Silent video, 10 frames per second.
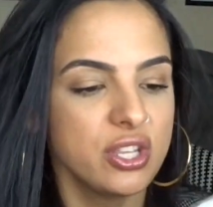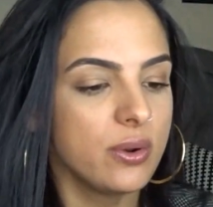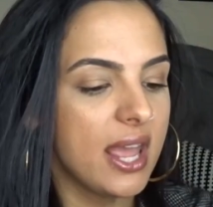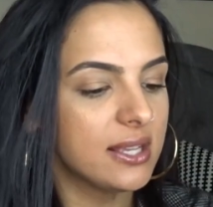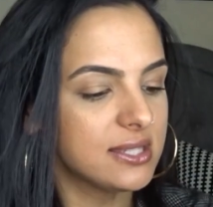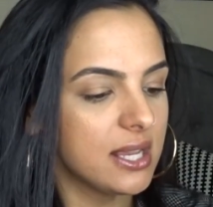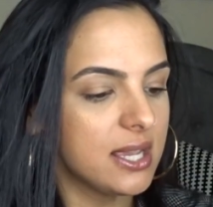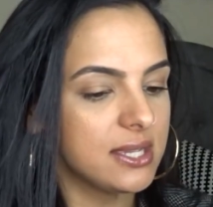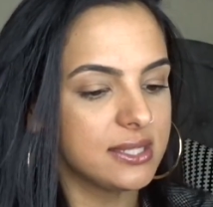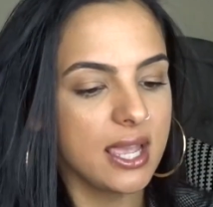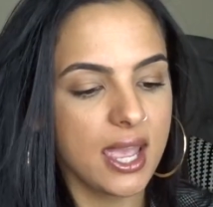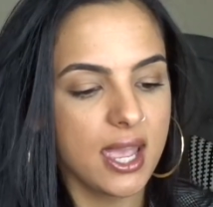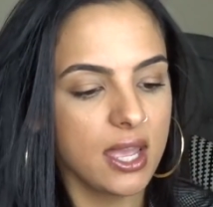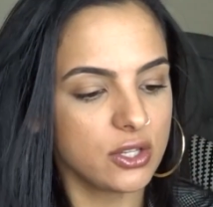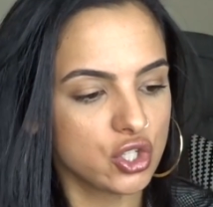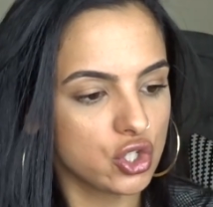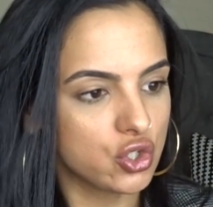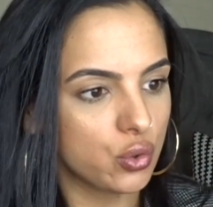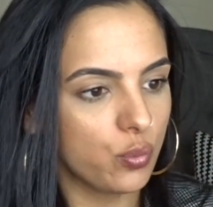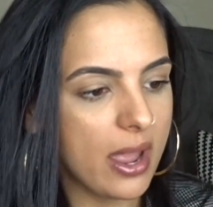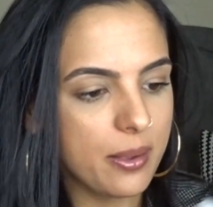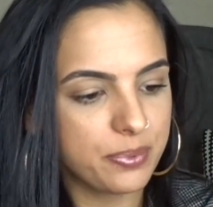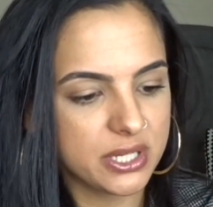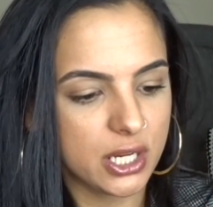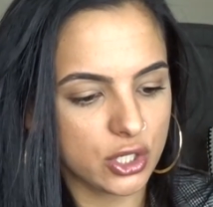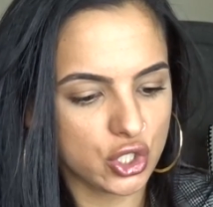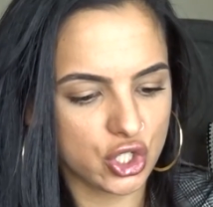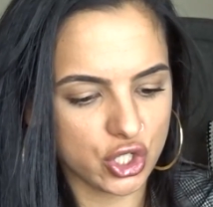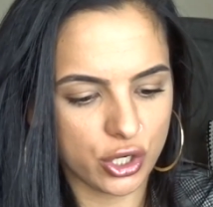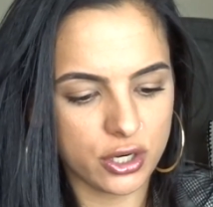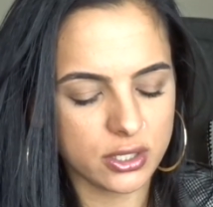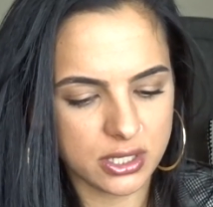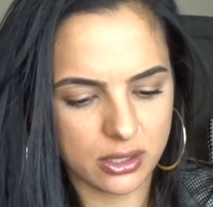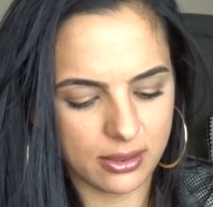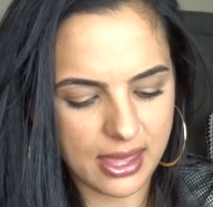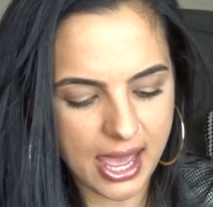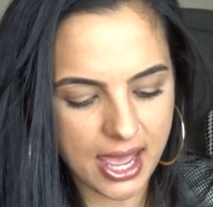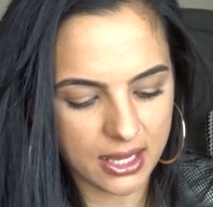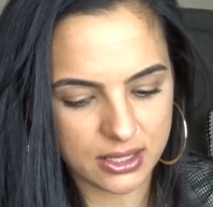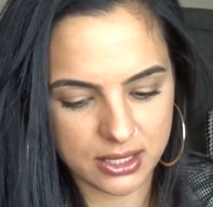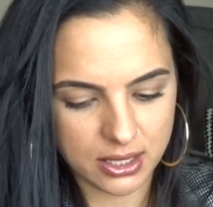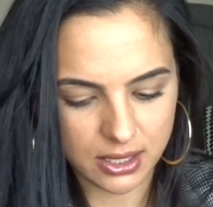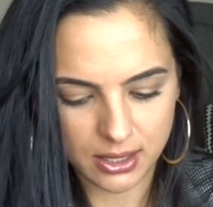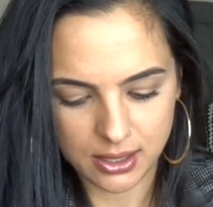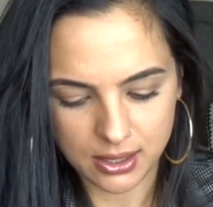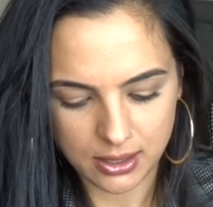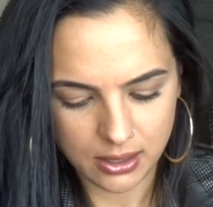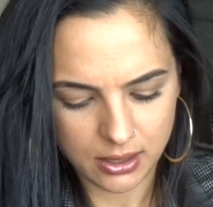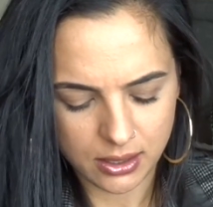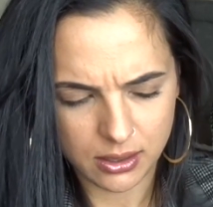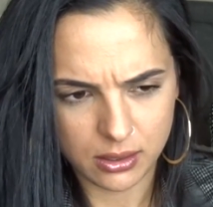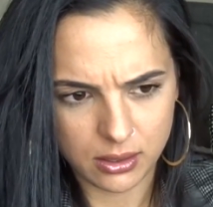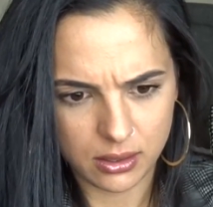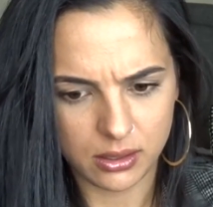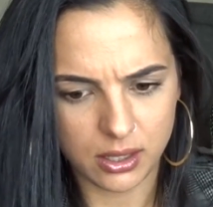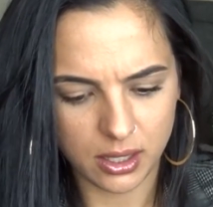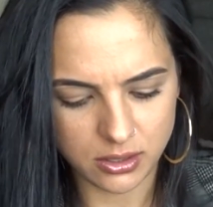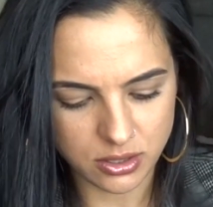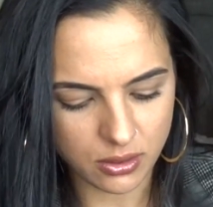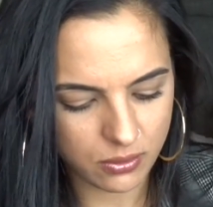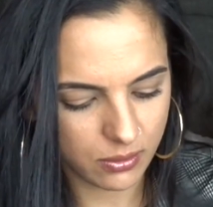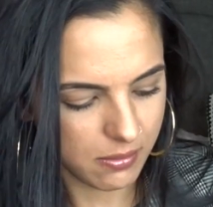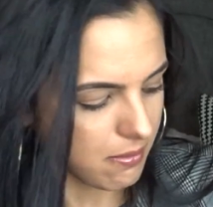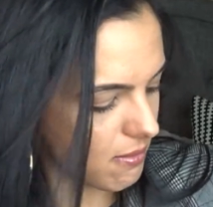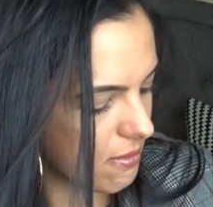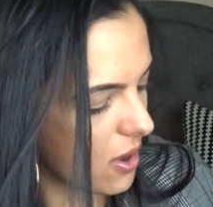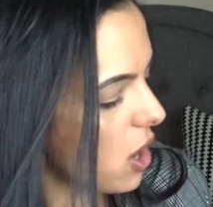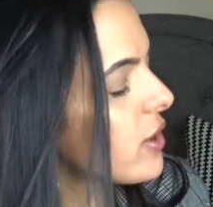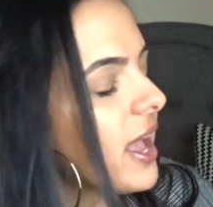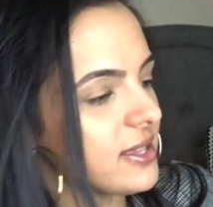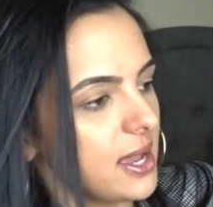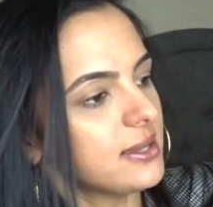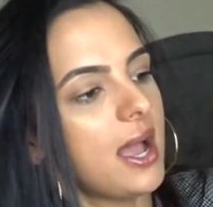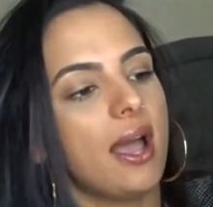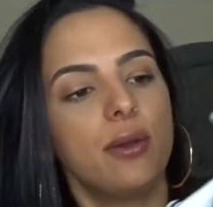So next is a striped shirt that I don't remember. Oh yeah, yeah, yeah,